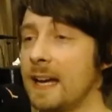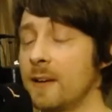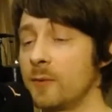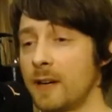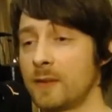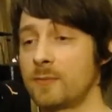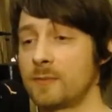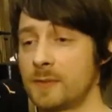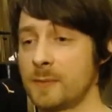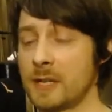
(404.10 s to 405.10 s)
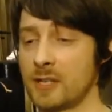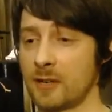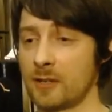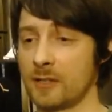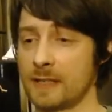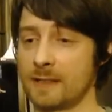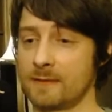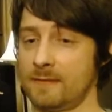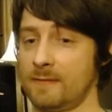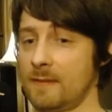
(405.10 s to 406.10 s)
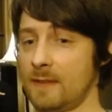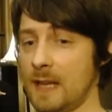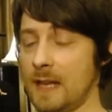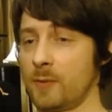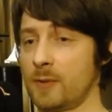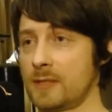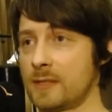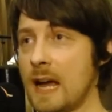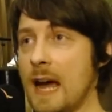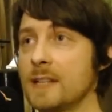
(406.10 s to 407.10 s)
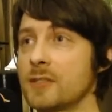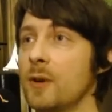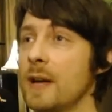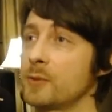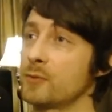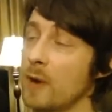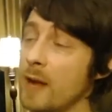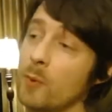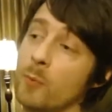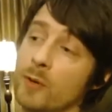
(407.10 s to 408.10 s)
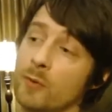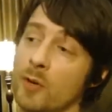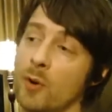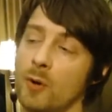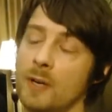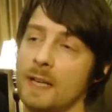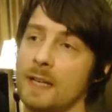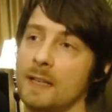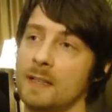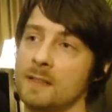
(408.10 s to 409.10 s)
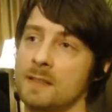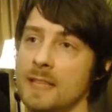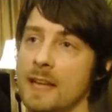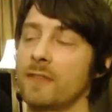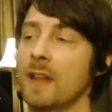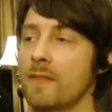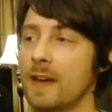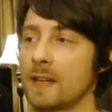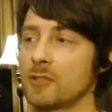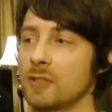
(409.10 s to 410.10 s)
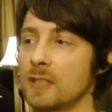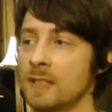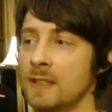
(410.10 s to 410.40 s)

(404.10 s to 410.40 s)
I was mentioning earlier, it was high school. It was right when we were recording Safe Life, actually.